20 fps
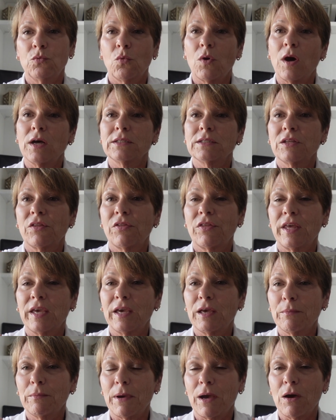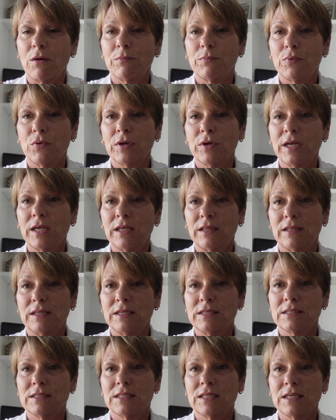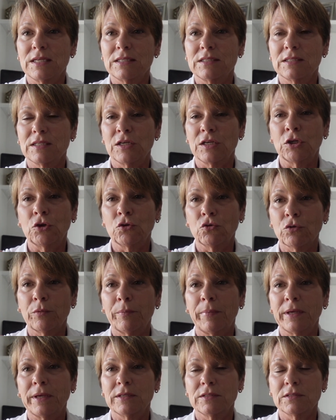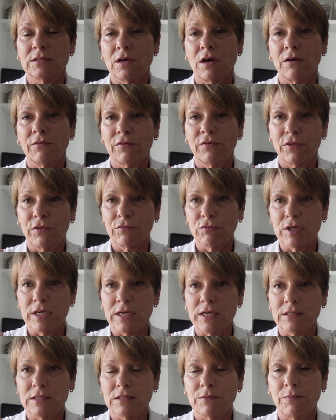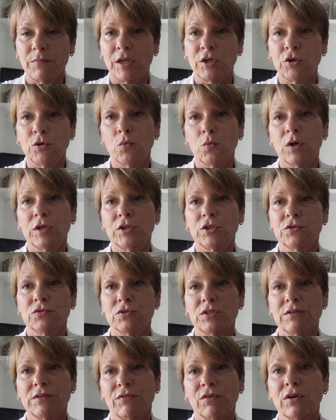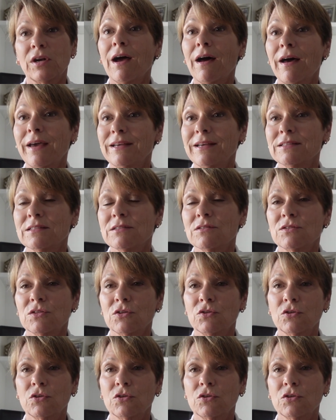want to think about putting these things in groupings of threes, and you want to use different heights. So